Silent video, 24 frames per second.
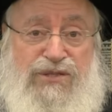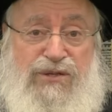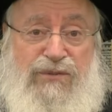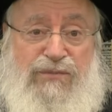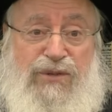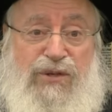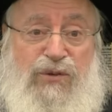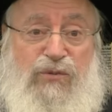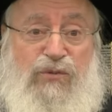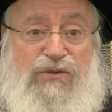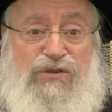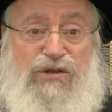to
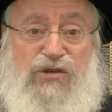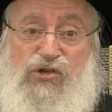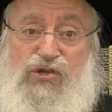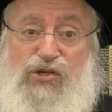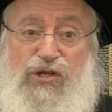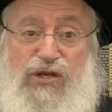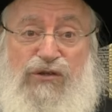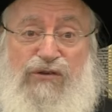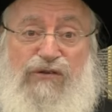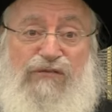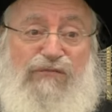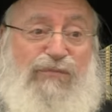me with a
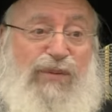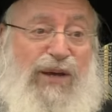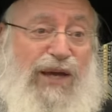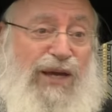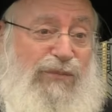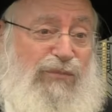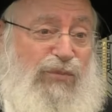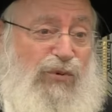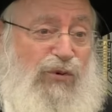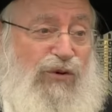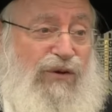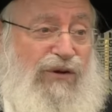sheet of
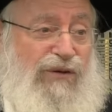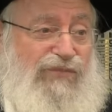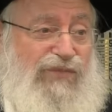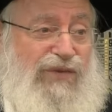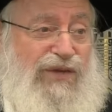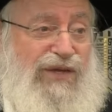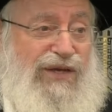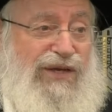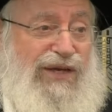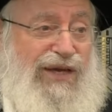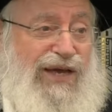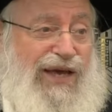paper,
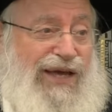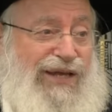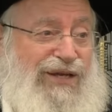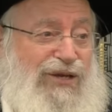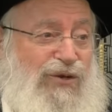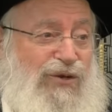and